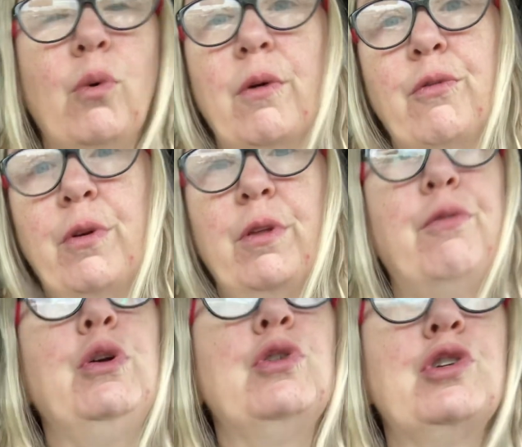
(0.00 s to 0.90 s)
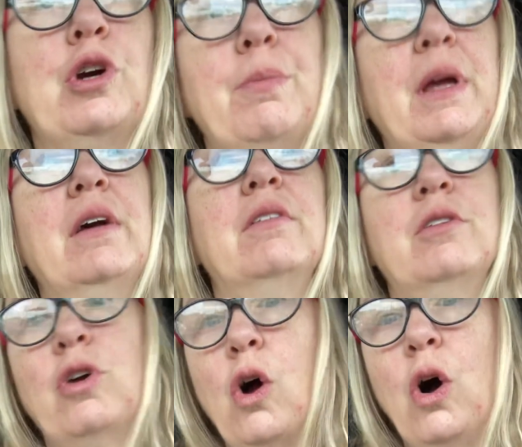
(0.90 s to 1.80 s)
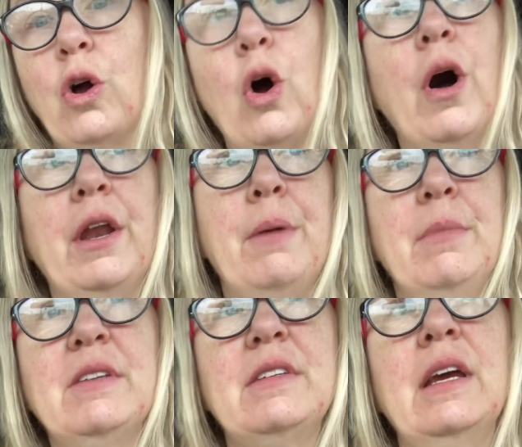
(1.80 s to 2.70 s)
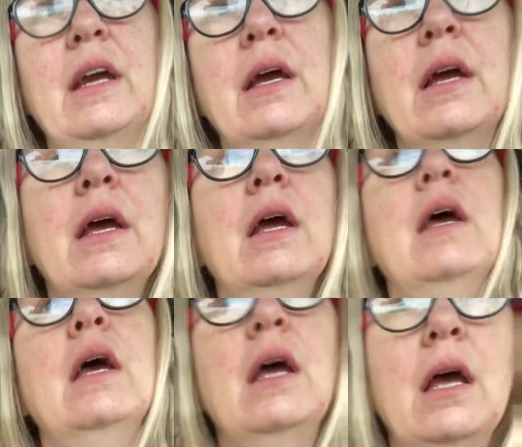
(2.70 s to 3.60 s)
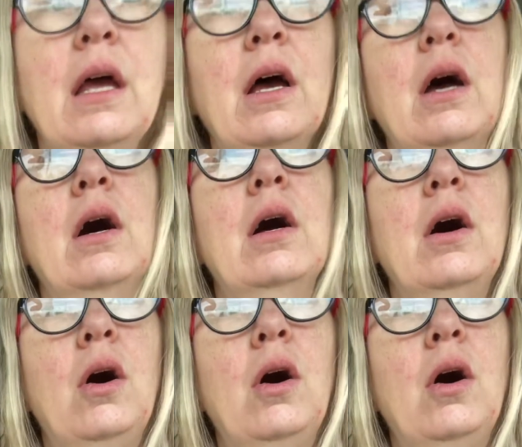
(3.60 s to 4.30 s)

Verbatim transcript: for for the future because they're all gone and missing.